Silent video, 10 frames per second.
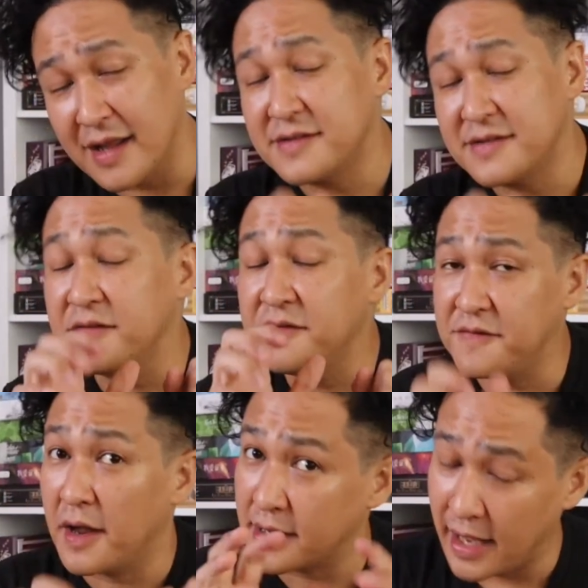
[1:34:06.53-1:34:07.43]
It's a
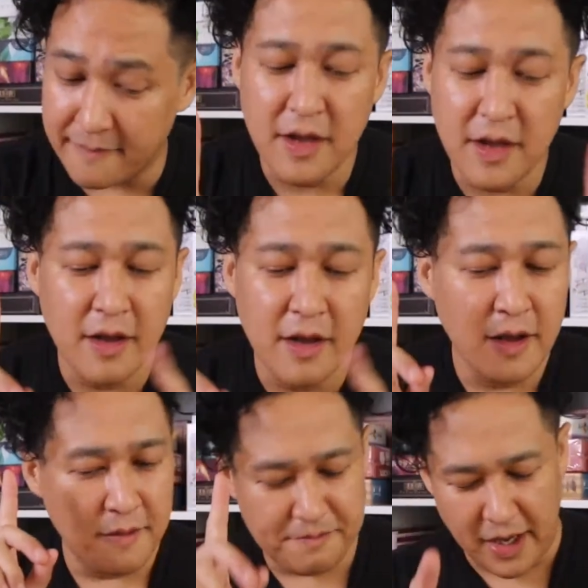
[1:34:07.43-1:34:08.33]
fun game,
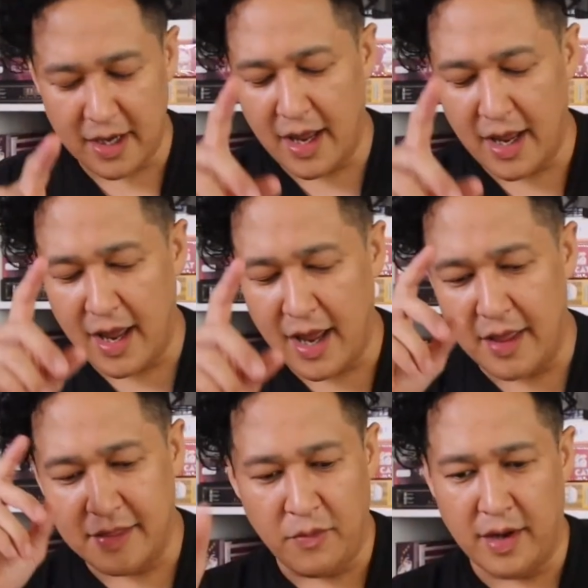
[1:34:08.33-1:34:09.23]
but
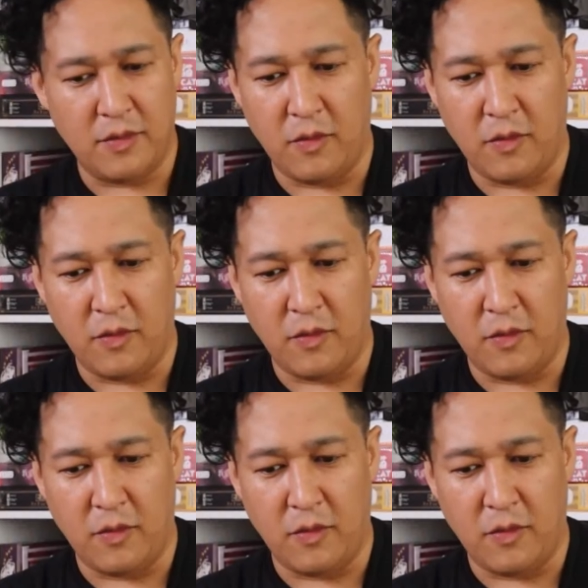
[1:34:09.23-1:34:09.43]
they went